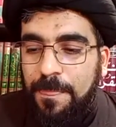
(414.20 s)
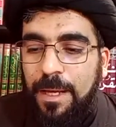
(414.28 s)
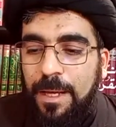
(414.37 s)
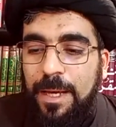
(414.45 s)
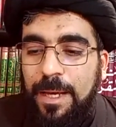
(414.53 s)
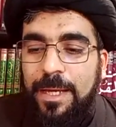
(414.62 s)

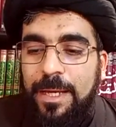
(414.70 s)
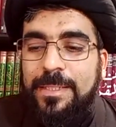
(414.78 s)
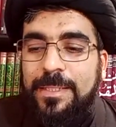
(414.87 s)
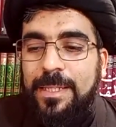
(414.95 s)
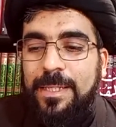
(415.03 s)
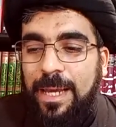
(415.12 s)
He says
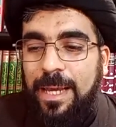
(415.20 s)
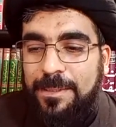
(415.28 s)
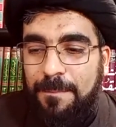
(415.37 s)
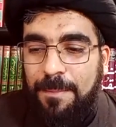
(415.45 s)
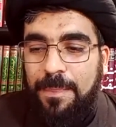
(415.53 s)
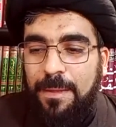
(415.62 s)
that,
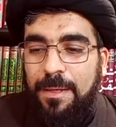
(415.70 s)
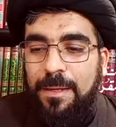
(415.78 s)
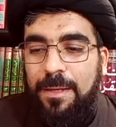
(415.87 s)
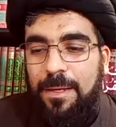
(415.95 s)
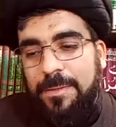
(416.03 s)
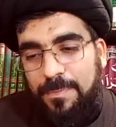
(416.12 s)

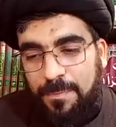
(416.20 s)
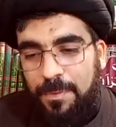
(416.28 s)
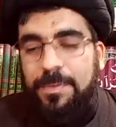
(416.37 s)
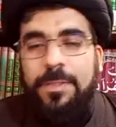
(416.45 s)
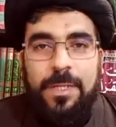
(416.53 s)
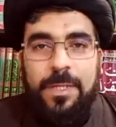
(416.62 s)
first
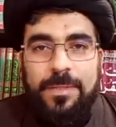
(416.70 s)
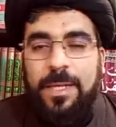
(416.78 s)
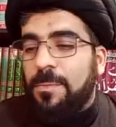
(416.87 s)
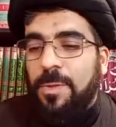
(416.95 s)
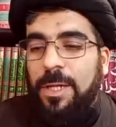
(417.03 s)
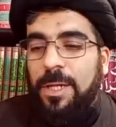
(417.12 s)
he says,
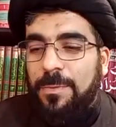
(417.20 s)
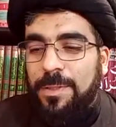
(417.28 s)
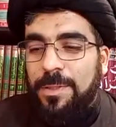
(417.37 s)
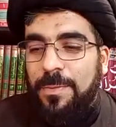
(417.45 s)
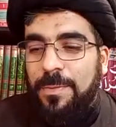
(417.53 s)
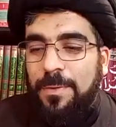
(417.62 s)
salam to Allama
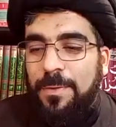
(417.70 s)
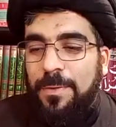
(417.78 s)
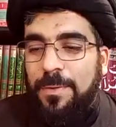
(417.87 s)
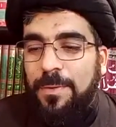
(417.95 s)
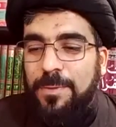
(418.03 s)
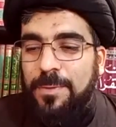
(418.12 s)
Tabatabai.
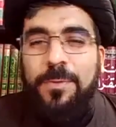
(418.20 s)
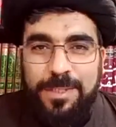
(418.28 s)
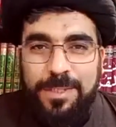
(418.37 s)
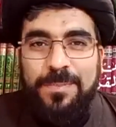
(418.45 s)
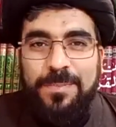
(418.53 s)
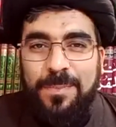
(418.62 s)
Please
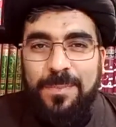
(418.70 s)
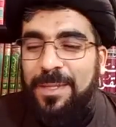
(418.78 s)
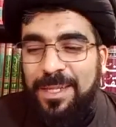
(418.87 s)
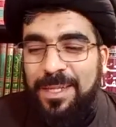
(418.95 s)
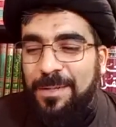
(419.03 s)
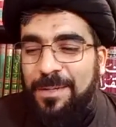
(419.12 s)
listen
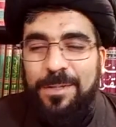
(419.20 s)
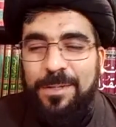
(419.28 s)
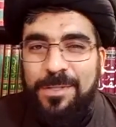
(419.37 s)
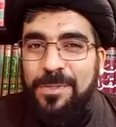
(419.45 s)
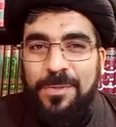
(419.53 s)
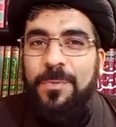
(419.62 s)
carefully, it's
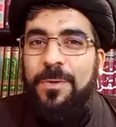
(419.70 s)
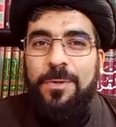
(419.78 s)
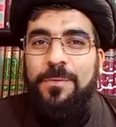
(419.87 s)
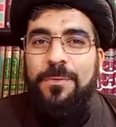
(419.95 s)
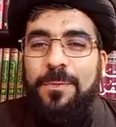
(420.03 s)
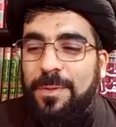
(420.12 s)
so beautiful.
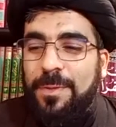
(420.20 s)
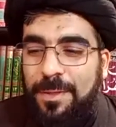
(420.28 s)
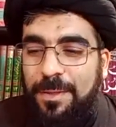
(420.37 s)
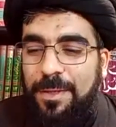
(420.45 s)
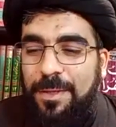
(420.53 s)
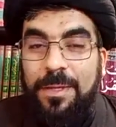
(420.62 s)

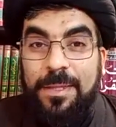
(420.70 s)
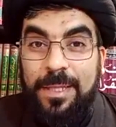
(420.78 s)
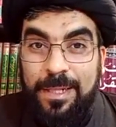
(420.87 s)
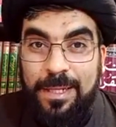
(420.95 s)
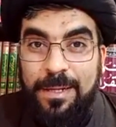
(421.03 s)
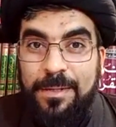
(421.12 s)
The
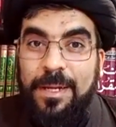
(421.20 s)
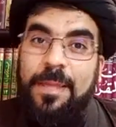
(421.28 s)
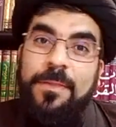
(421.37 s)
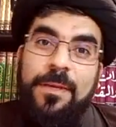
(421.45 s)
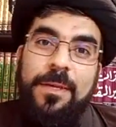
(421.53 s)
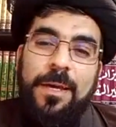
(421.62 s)
letter and
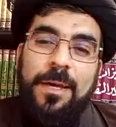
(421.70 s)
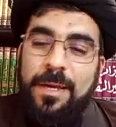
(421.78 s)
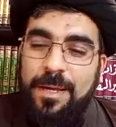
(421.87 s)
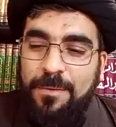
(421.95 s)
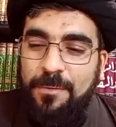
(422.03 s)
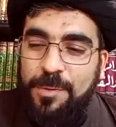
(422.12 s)
the
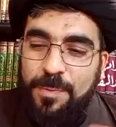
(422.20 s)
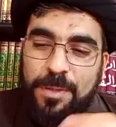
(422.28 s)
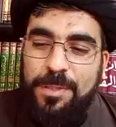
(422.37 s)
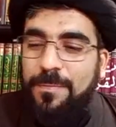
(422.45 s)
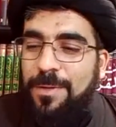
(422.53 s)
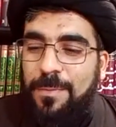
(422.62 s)

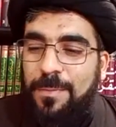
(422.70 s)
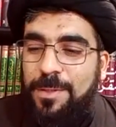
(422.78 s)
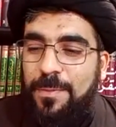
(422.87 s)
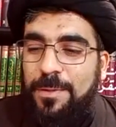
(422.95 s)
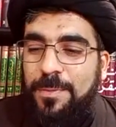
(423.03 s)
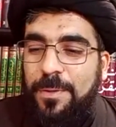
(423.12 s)
response of Allama
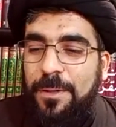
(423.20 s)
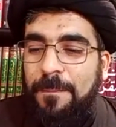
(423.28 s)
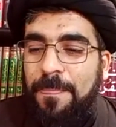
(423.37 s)
Tabatabai.